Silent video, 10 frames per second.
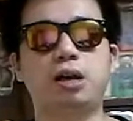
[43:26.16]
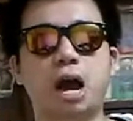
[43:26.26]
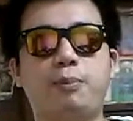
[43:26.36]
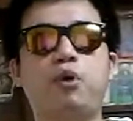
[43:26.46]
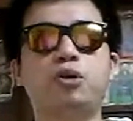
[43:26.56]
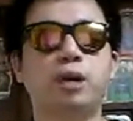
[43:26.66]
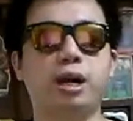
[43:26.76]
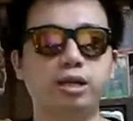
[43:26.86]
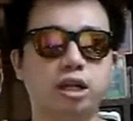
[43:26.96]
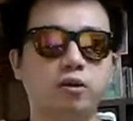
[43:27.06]
I post on the
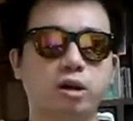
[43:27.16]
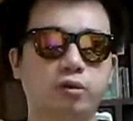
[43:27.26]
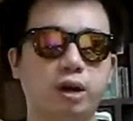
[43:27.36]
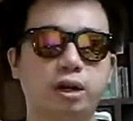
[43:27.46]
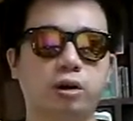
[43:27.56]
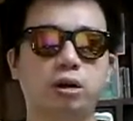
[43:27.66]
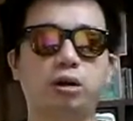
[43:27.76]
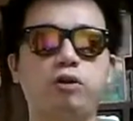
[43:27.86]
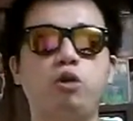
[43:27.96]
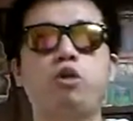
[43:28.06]
Instagram or what, or the
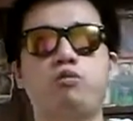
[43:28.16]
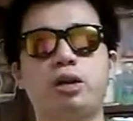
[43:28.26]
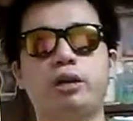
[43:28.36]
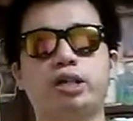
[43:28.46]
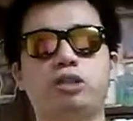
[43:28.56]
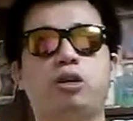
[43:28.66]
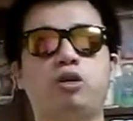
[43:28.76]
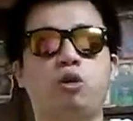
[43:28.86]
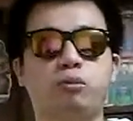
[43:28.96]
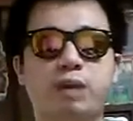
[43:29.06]
YouTube video is not
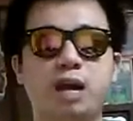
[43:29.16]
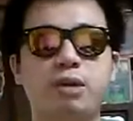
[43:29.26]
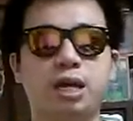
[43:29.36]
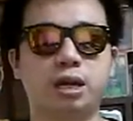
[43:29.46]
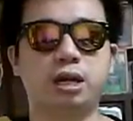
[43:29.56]
cooked by me.